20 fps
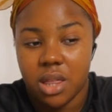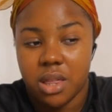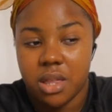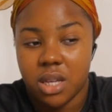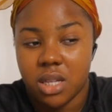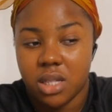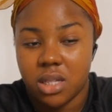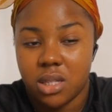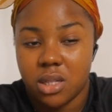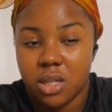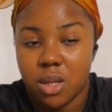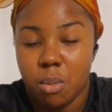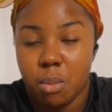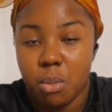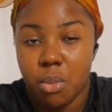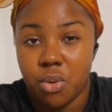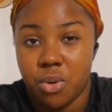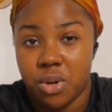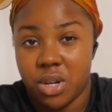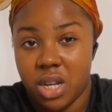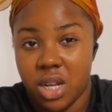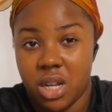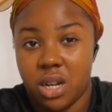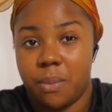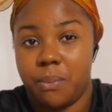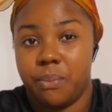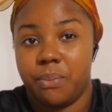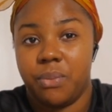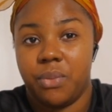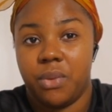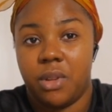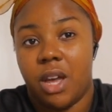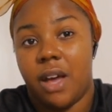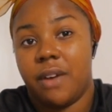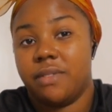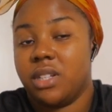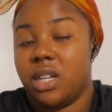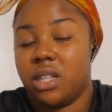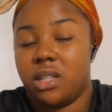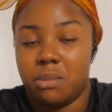this morning
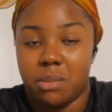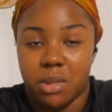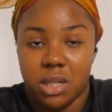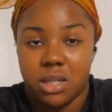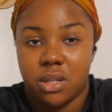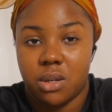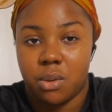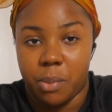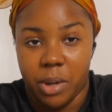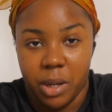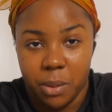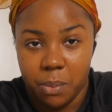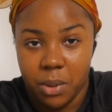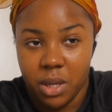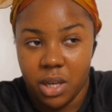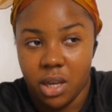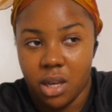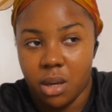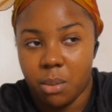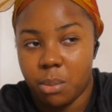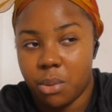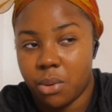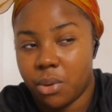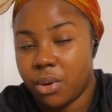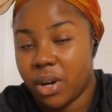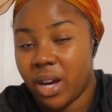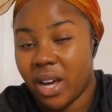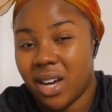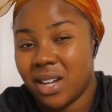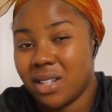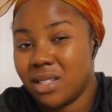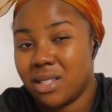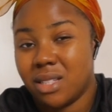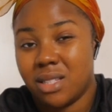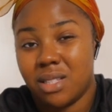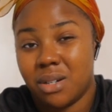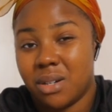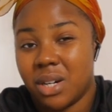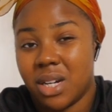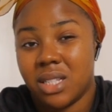after the meeting with my PA, but I had to
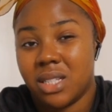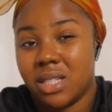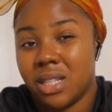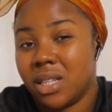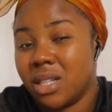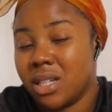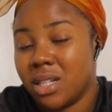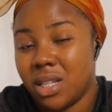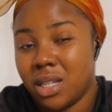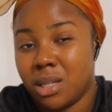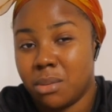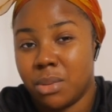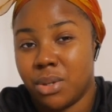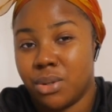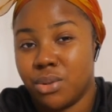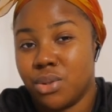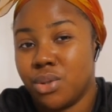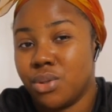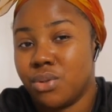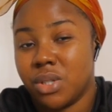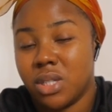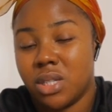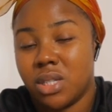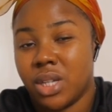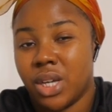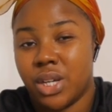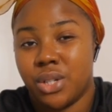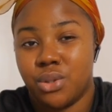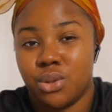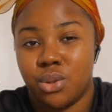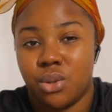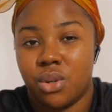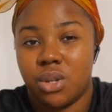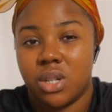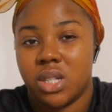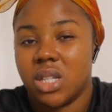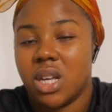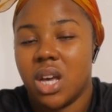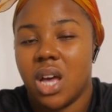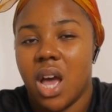tell her send an email to reschedule
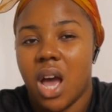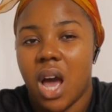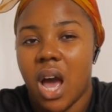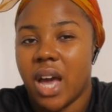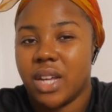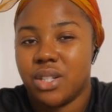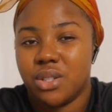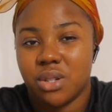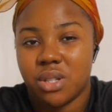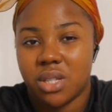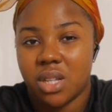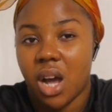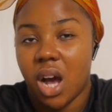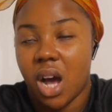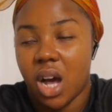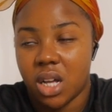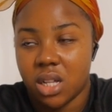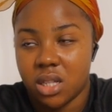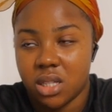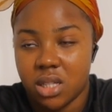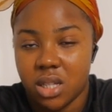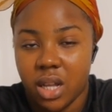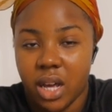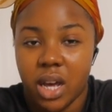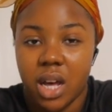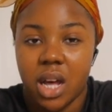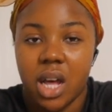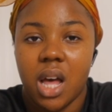because I just can't. Like